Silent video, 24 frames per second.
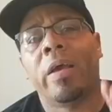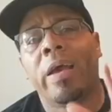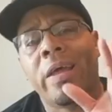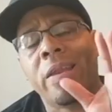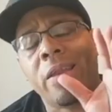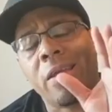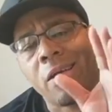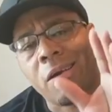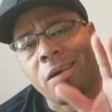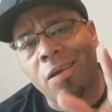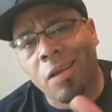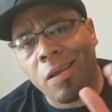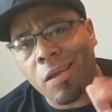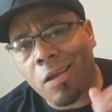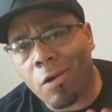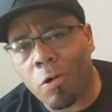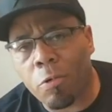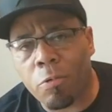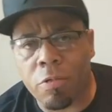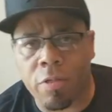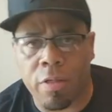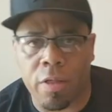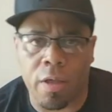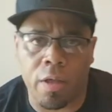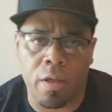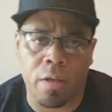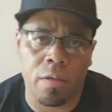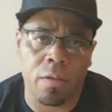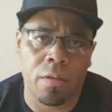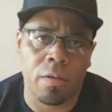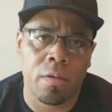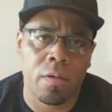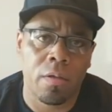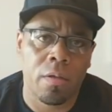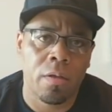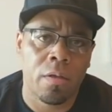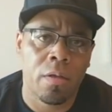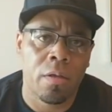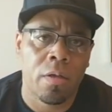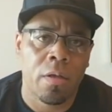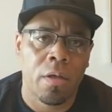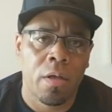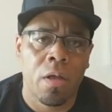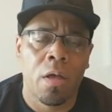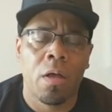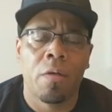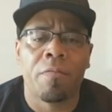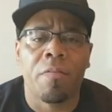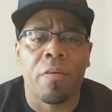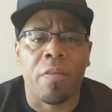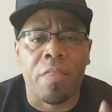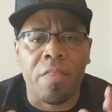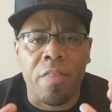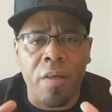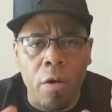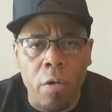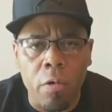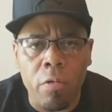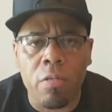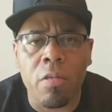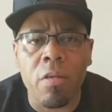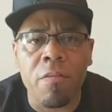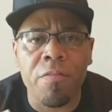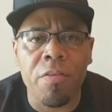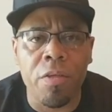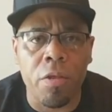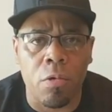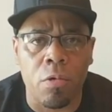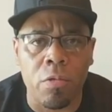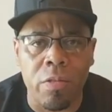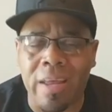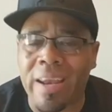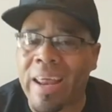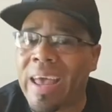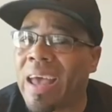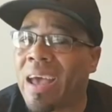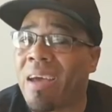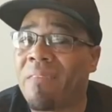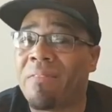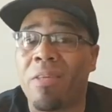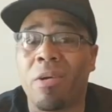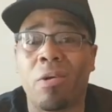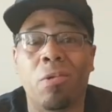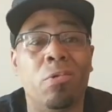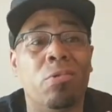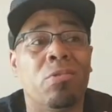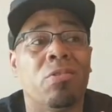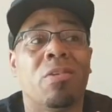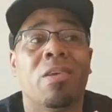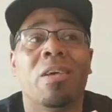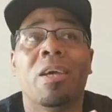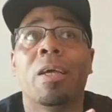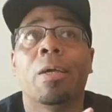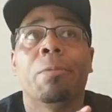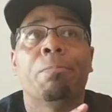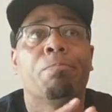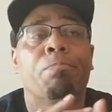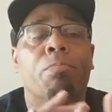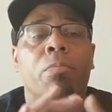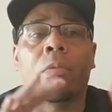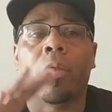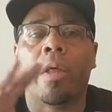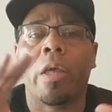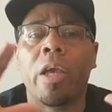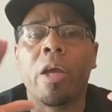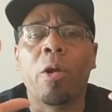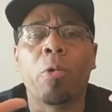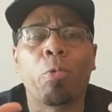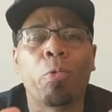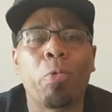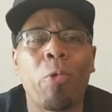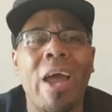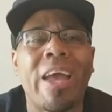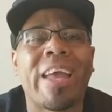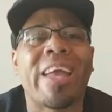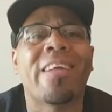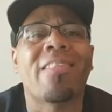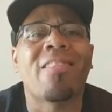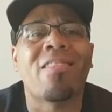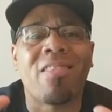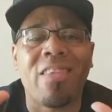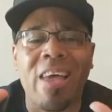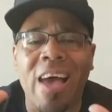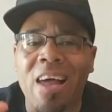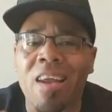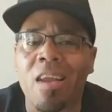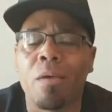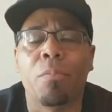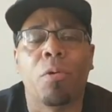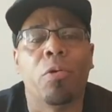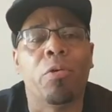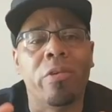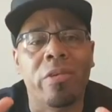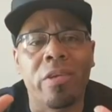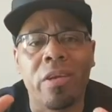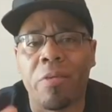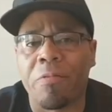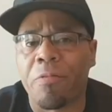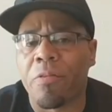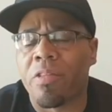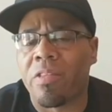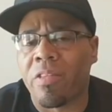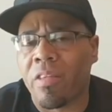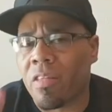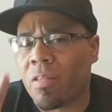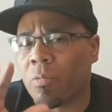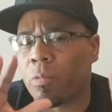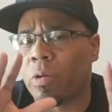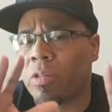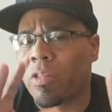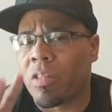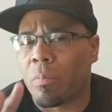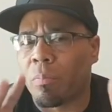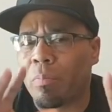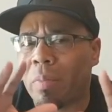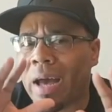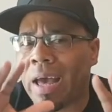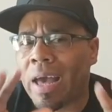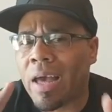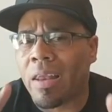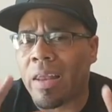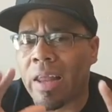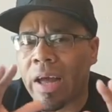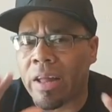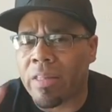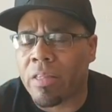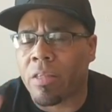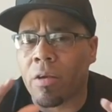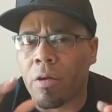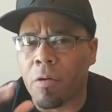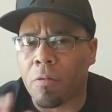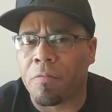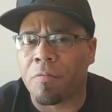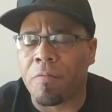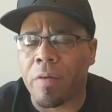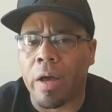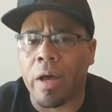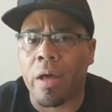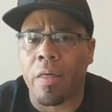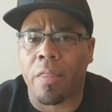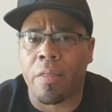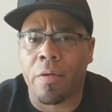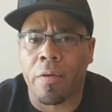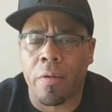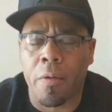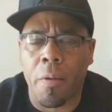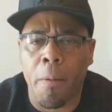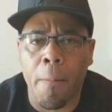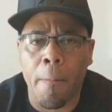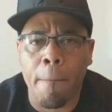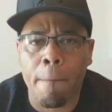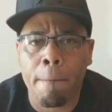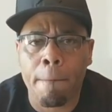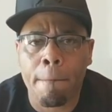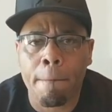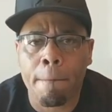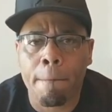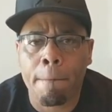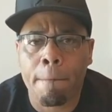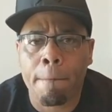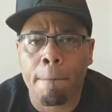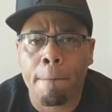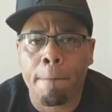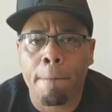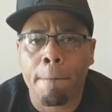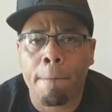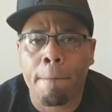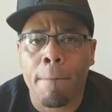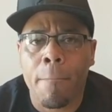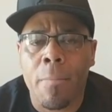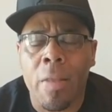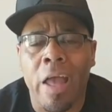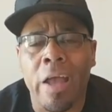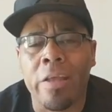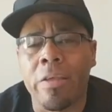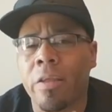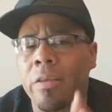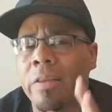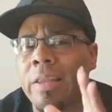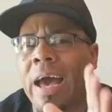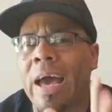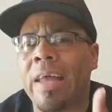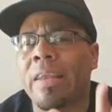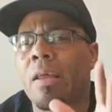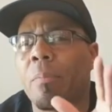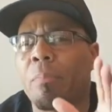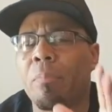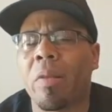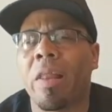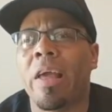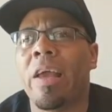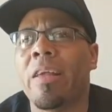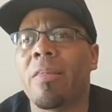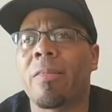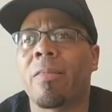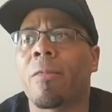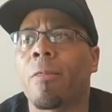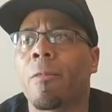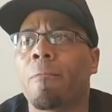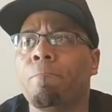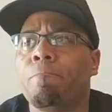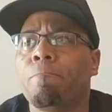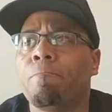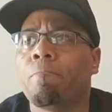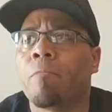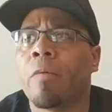And in closing, for those of you that have those irreconcilable differences with your biological father, and you're not in a place,